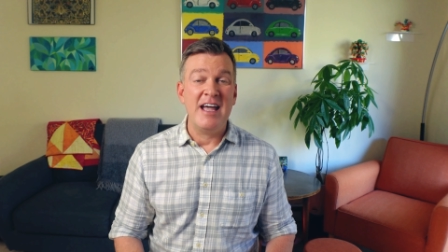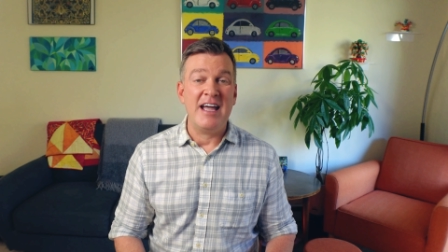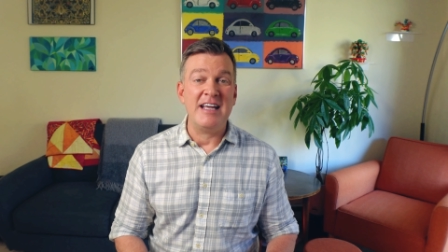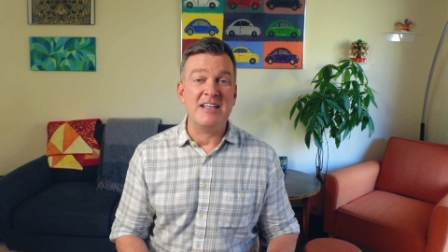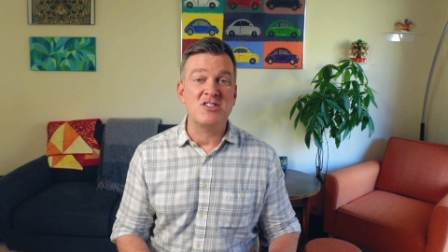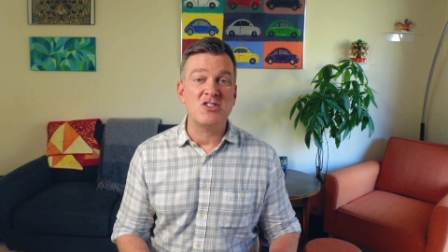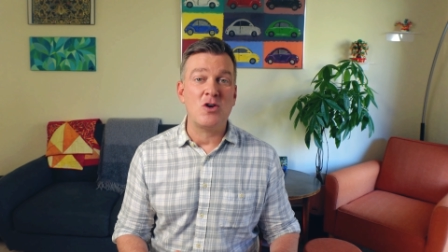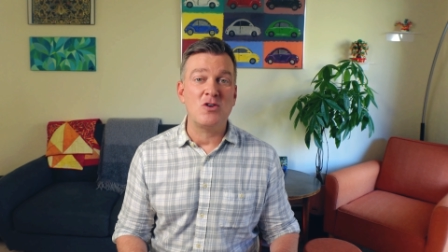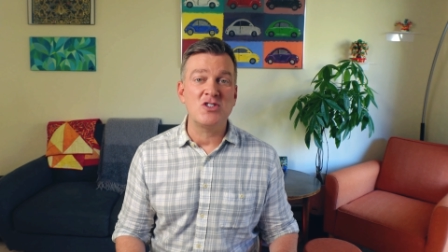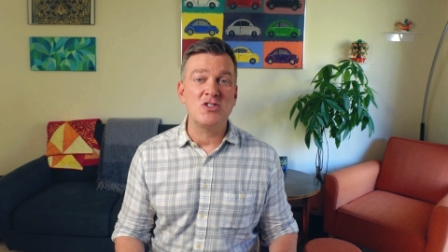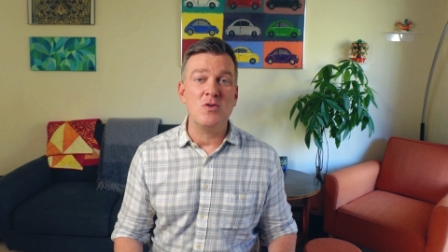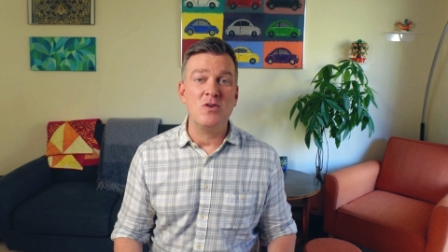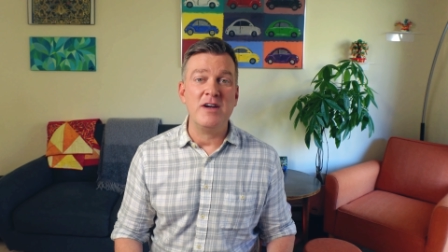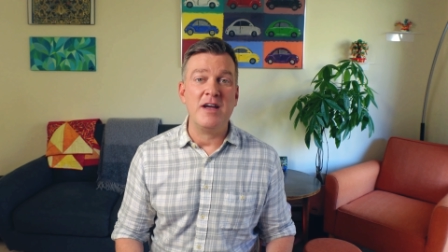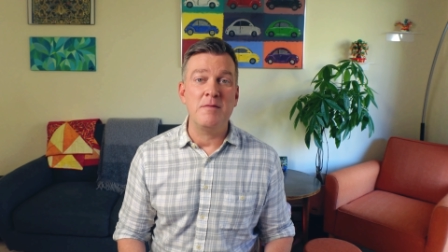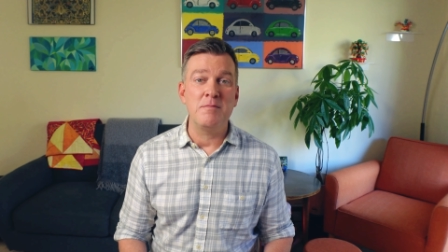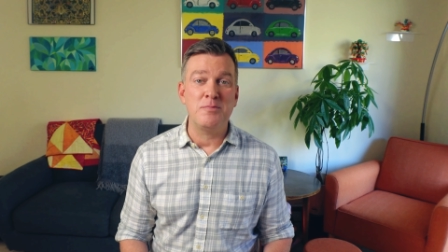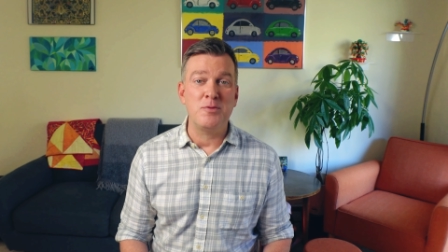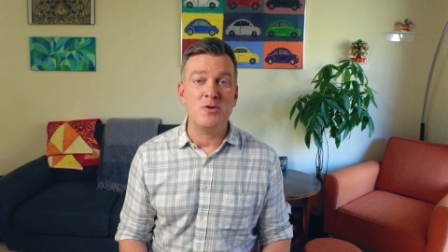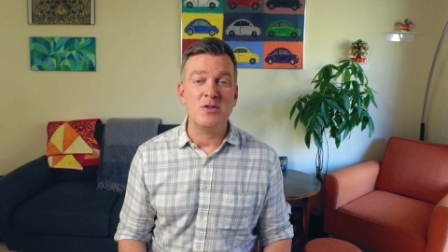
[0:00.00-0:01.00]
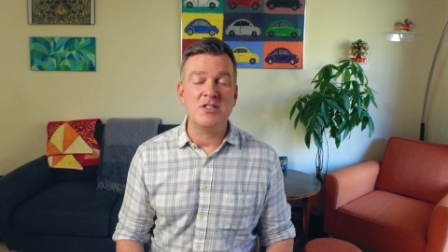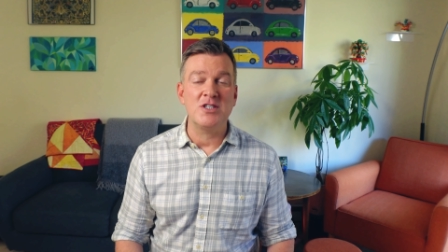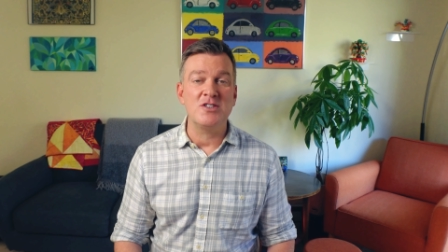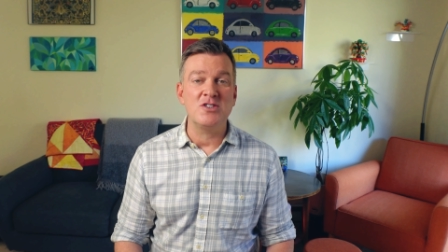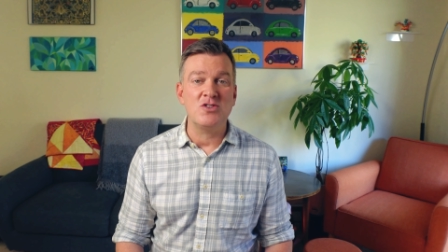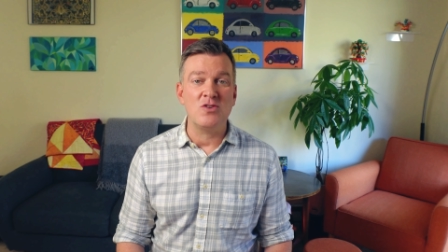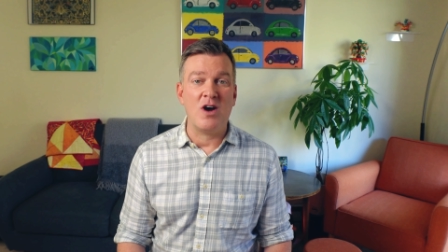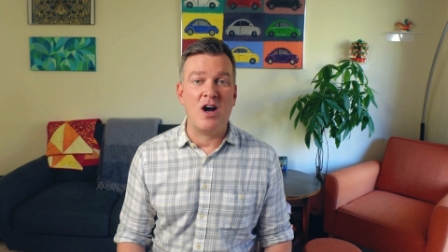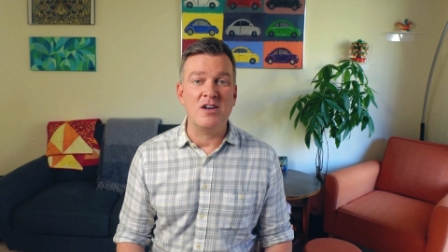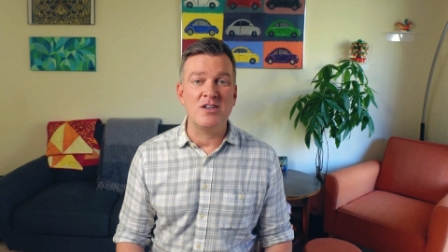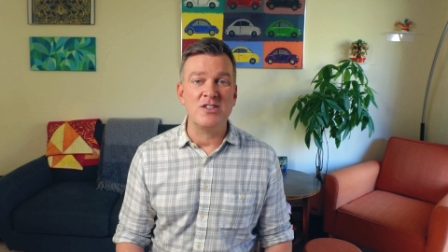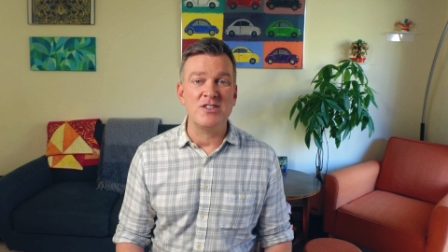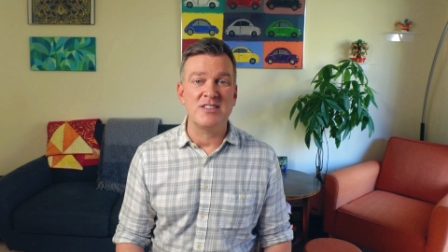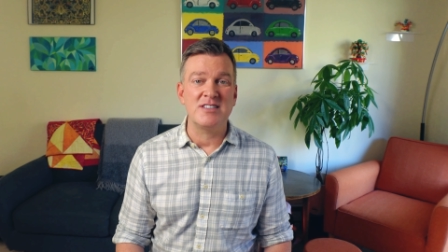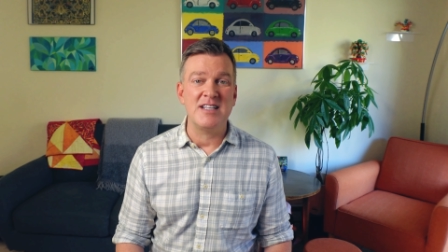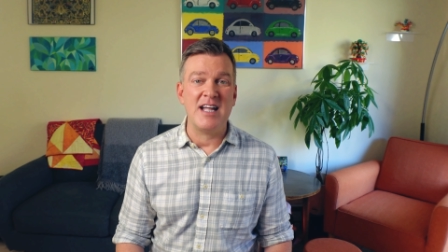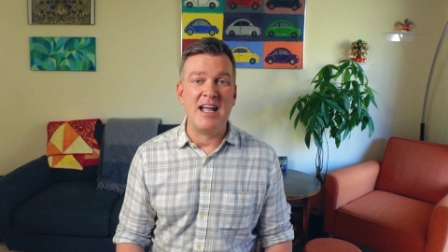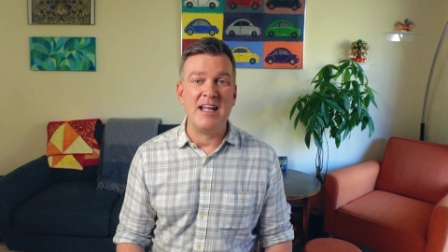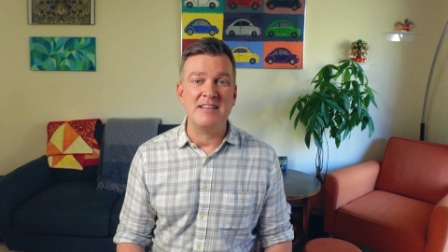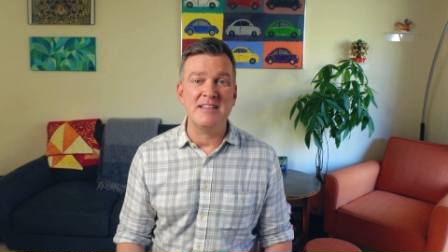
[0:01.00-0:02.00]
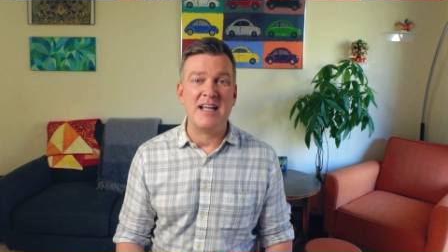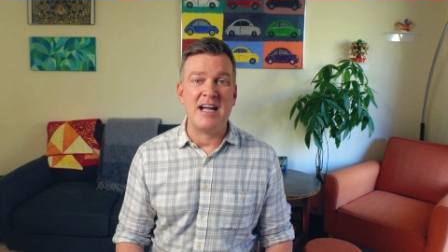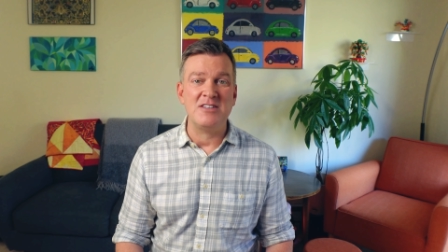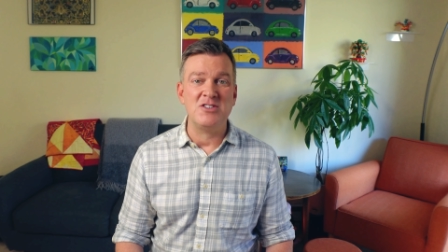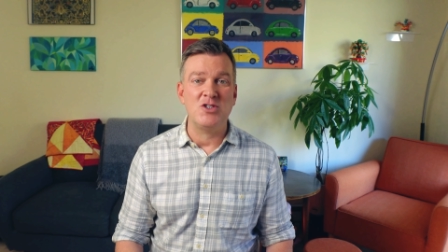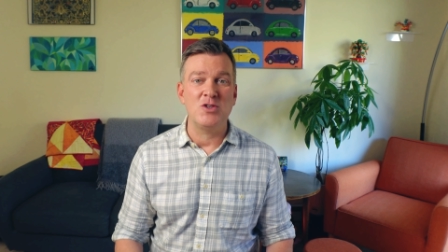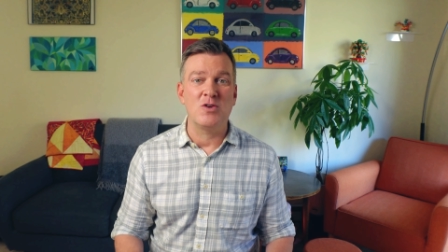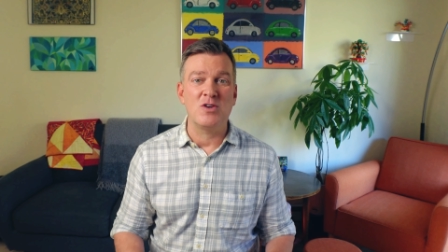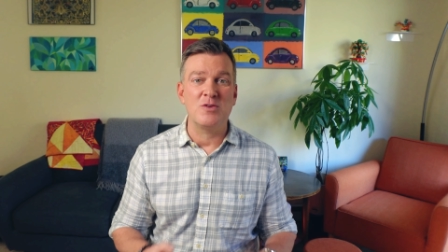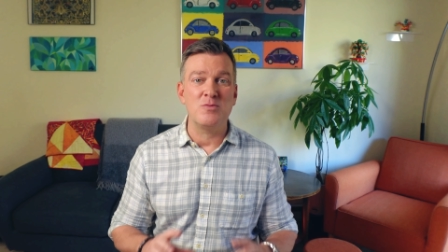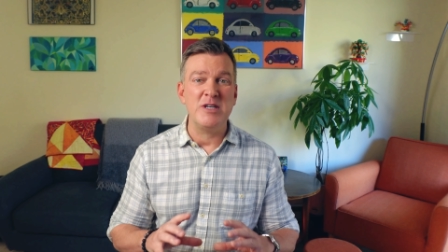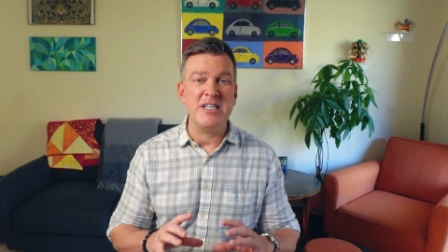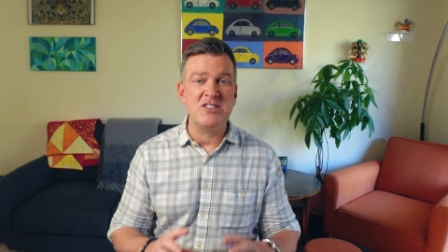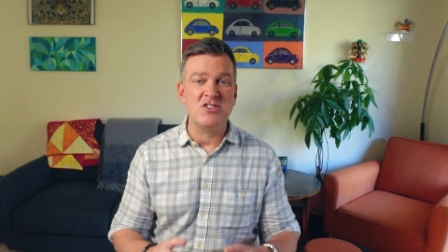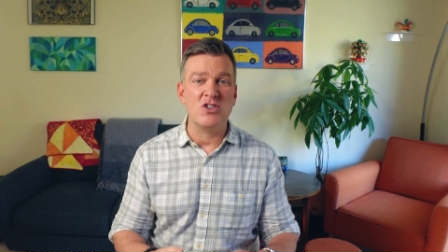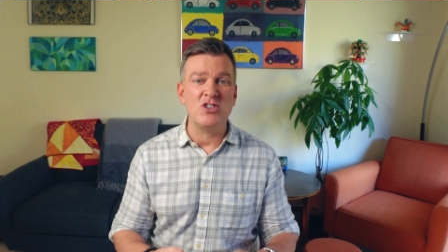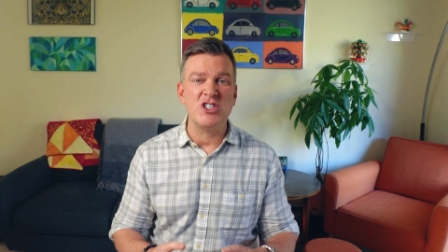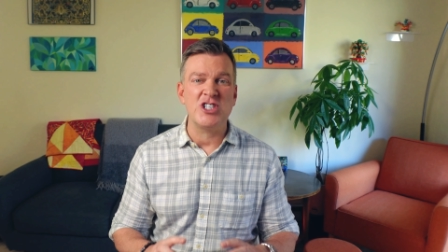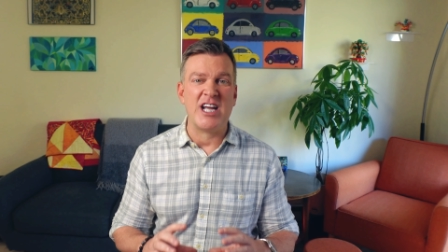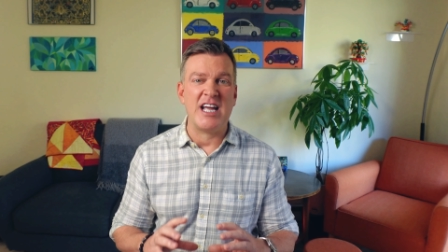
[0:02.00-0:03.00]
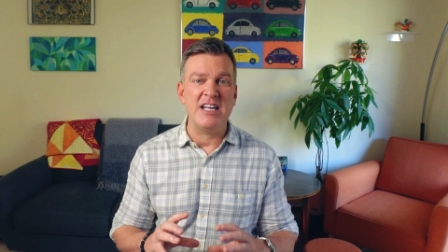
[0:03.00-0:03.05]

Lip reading: it's also important to understand that your research